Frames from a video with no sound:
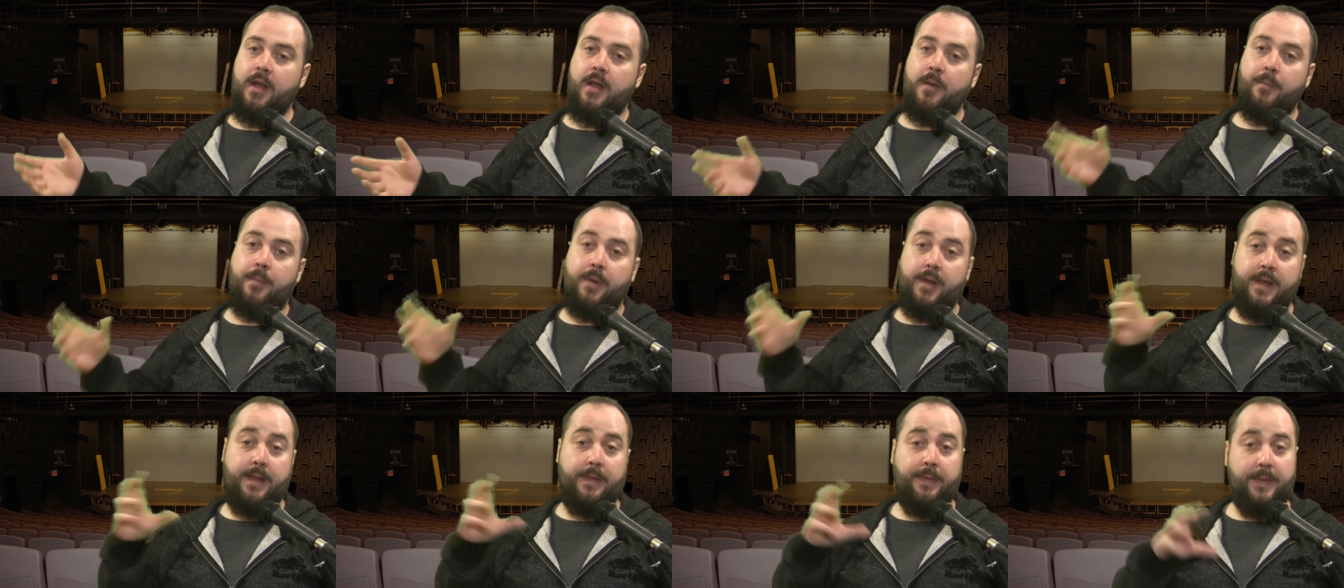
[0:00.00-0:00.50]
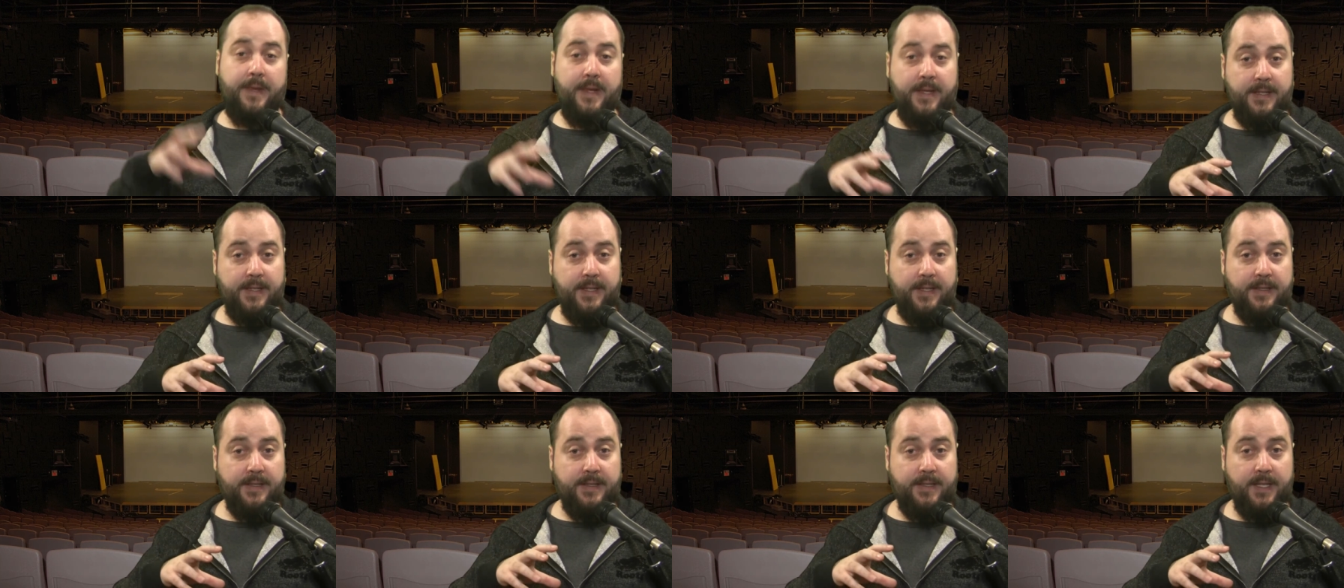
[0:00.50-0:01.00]
but in this
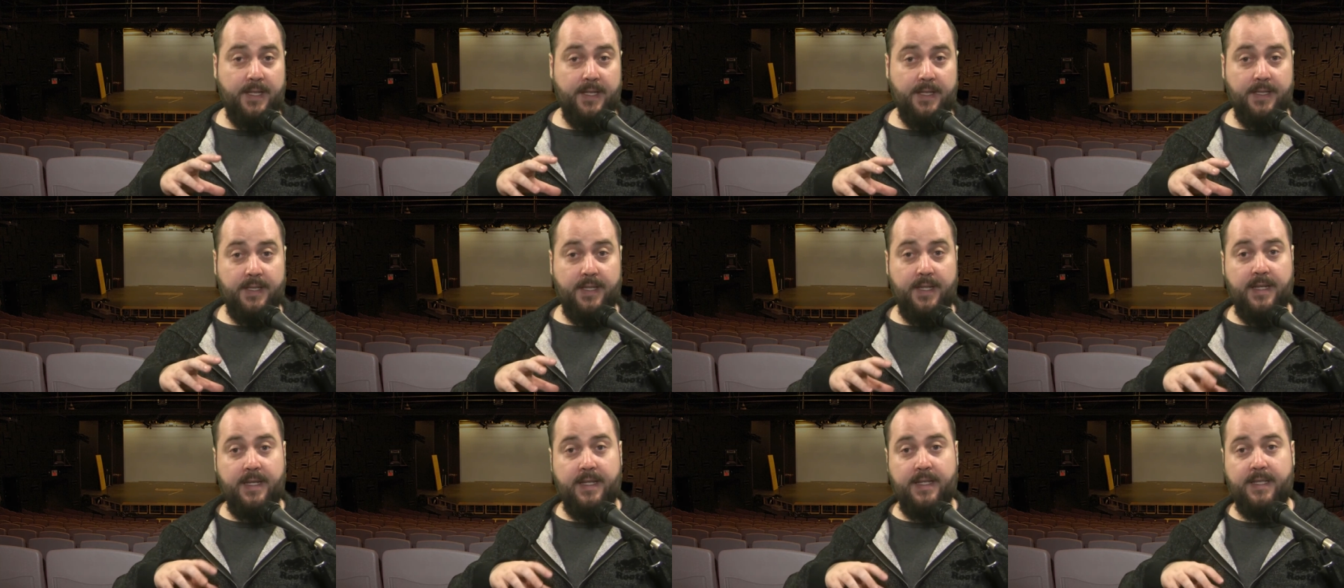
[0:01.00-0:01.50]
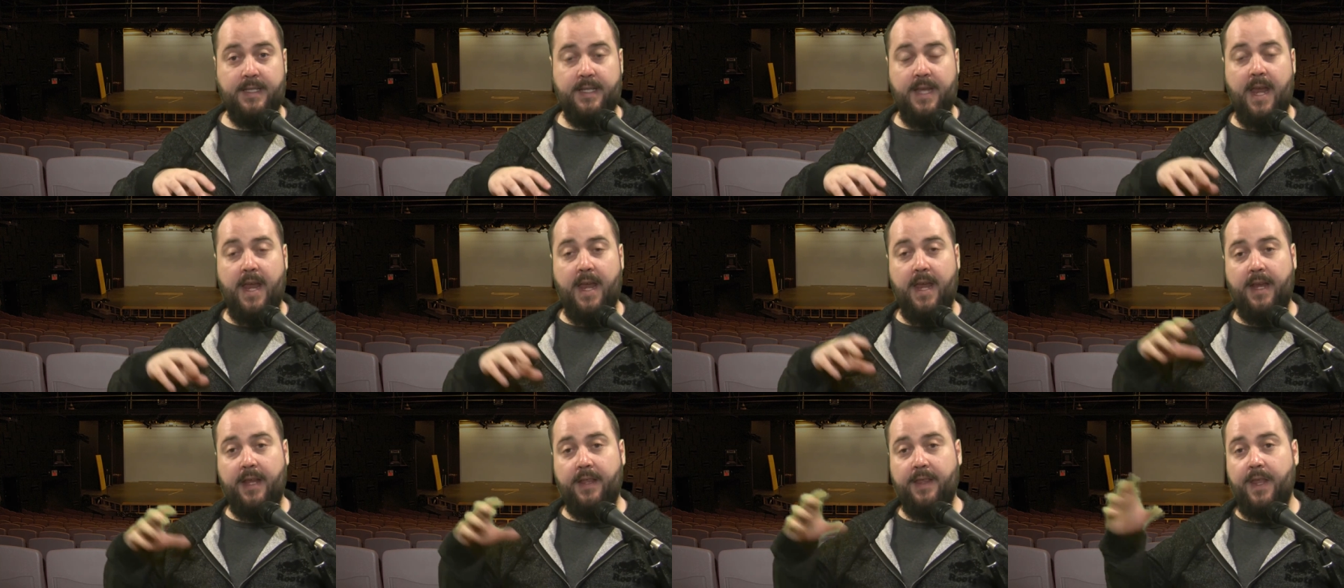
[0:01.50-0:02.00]
instance, he's
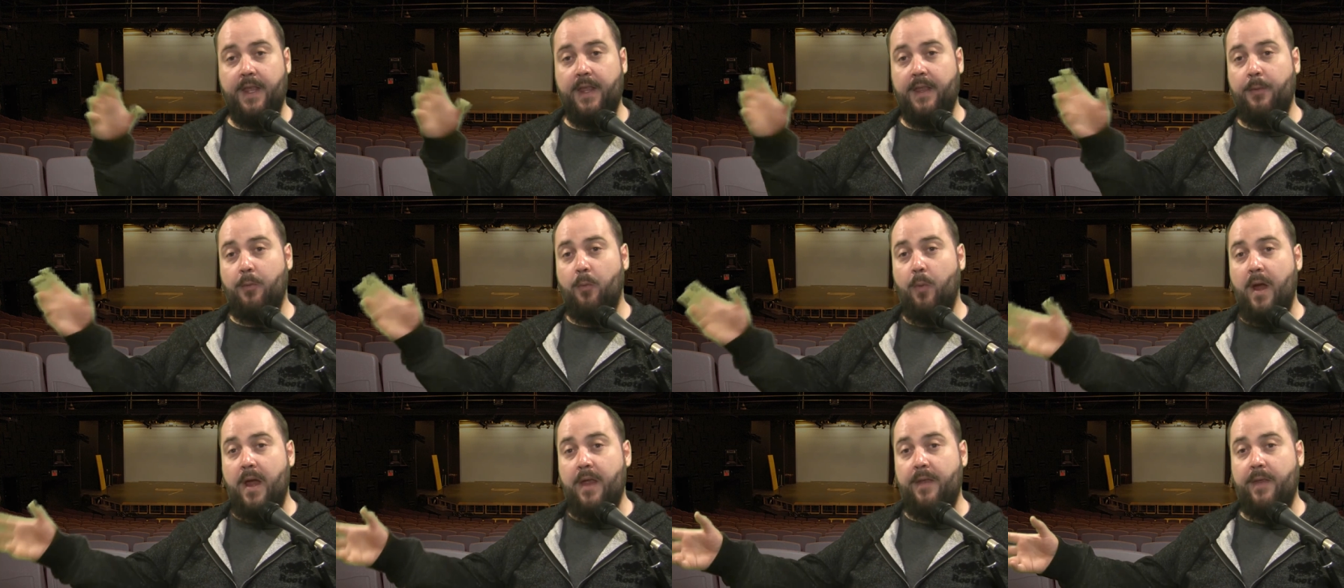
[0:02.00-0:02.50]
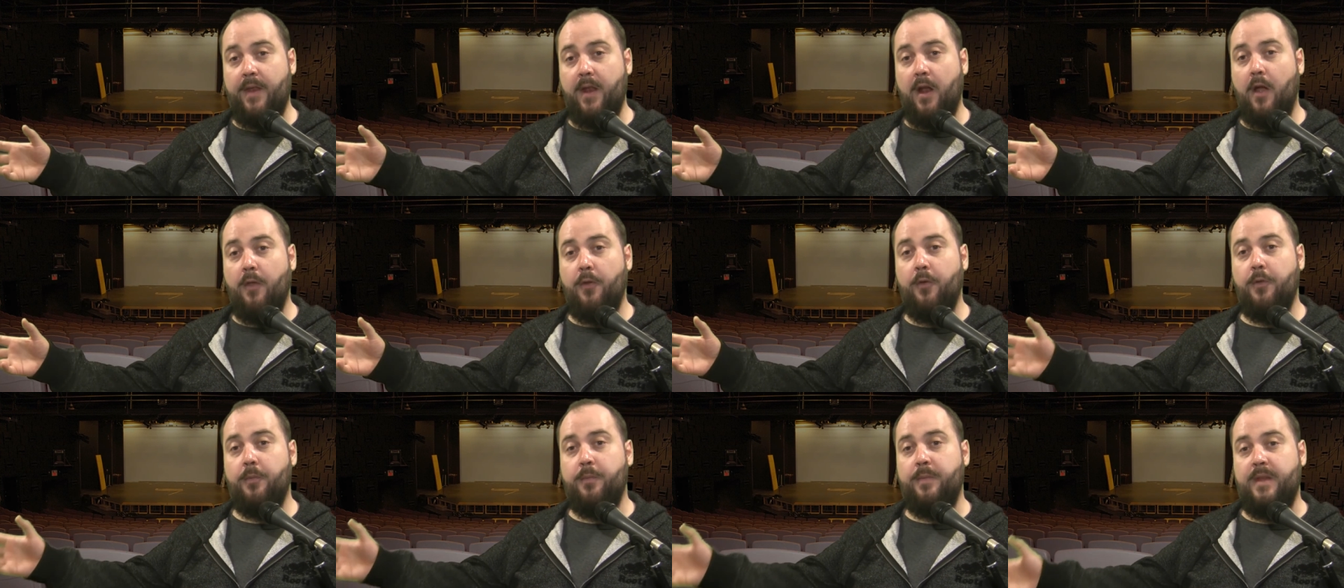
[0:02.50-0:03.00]
saying that the way that
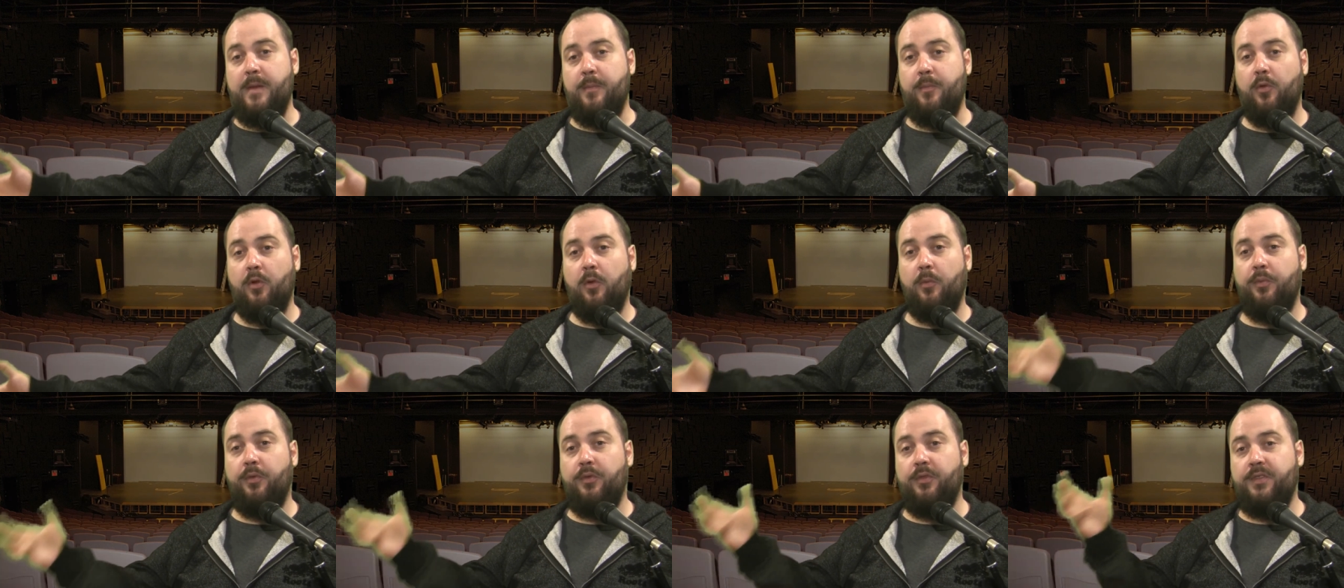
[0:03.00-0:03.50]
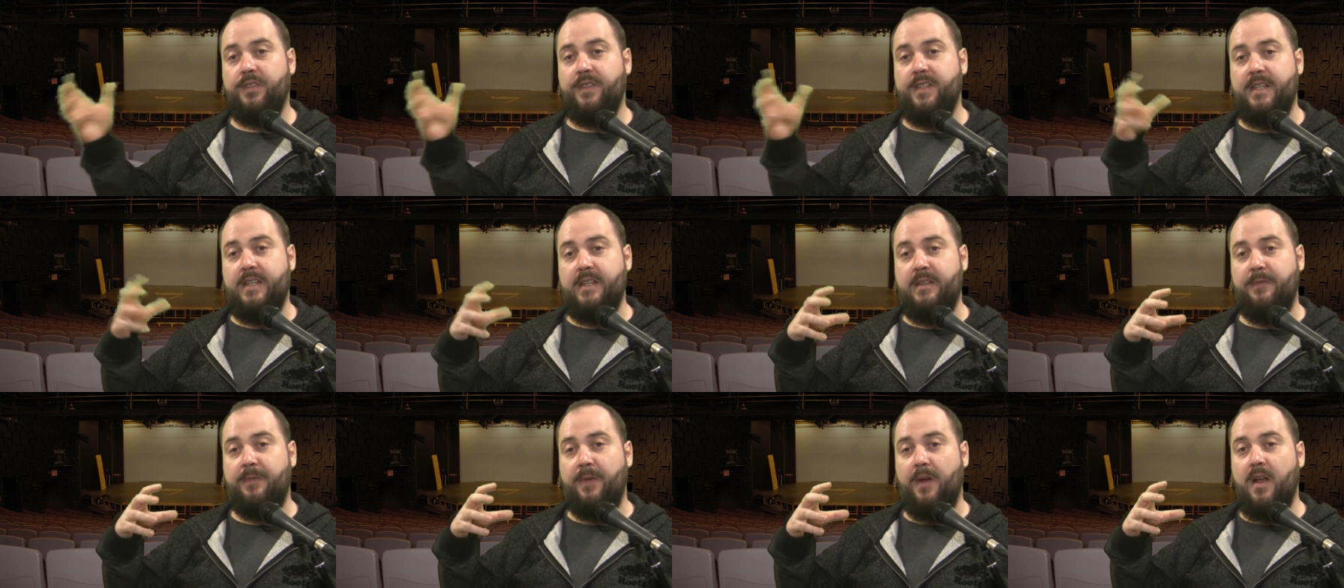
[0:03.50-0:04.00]
other people
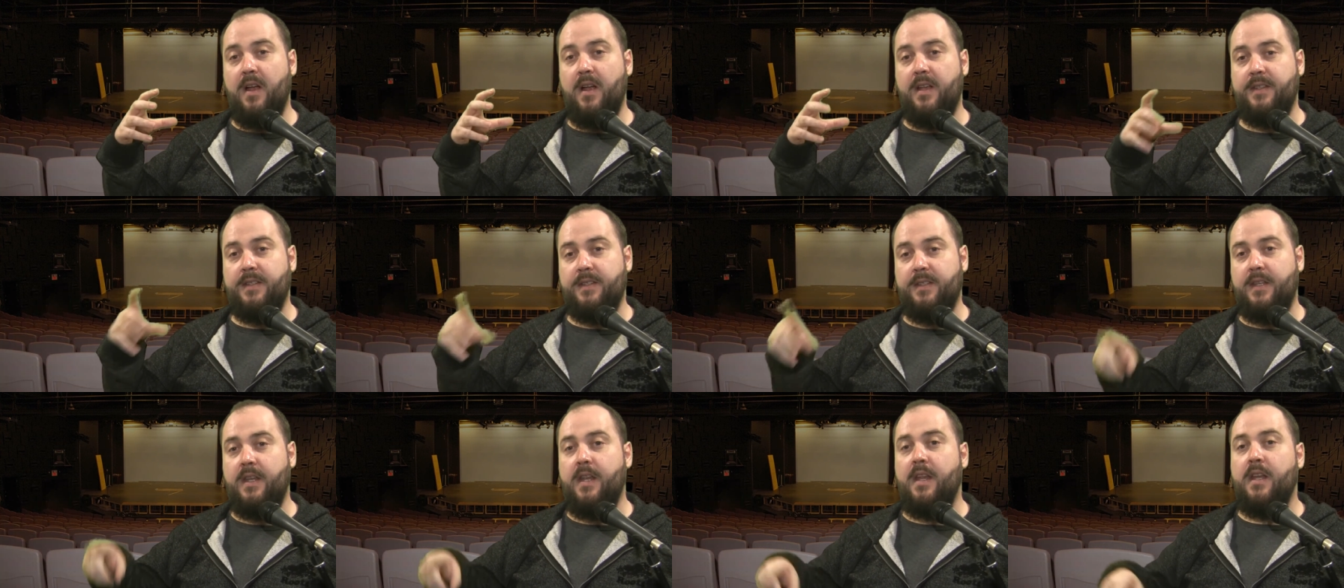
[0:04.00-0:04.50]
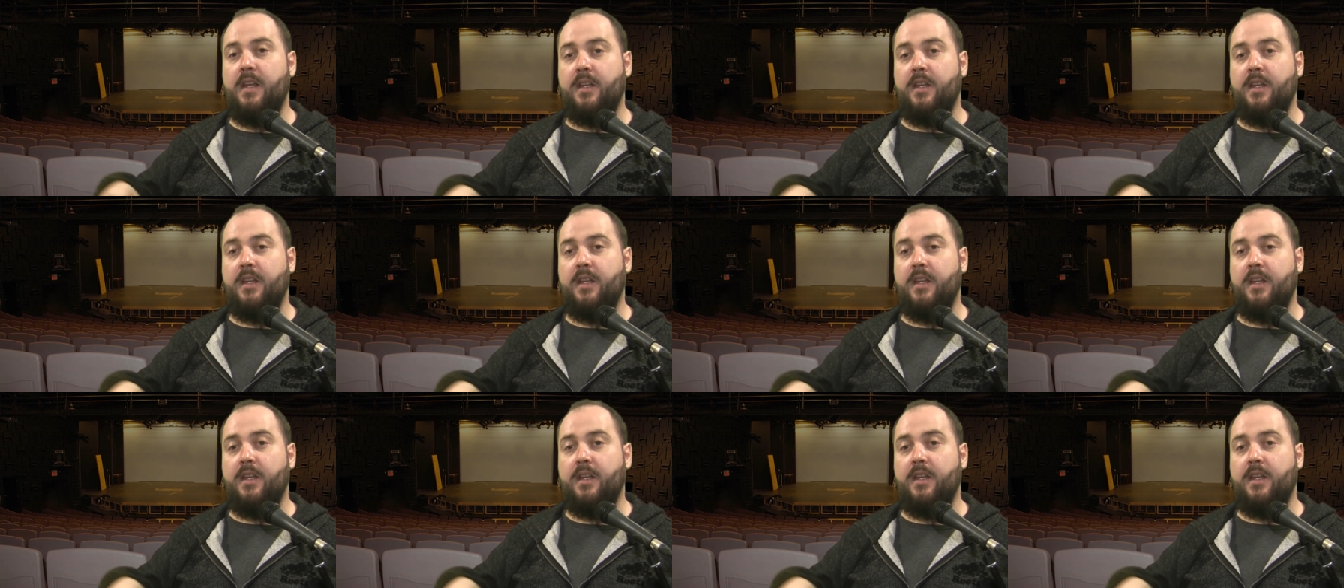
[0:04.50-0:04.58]
perceive us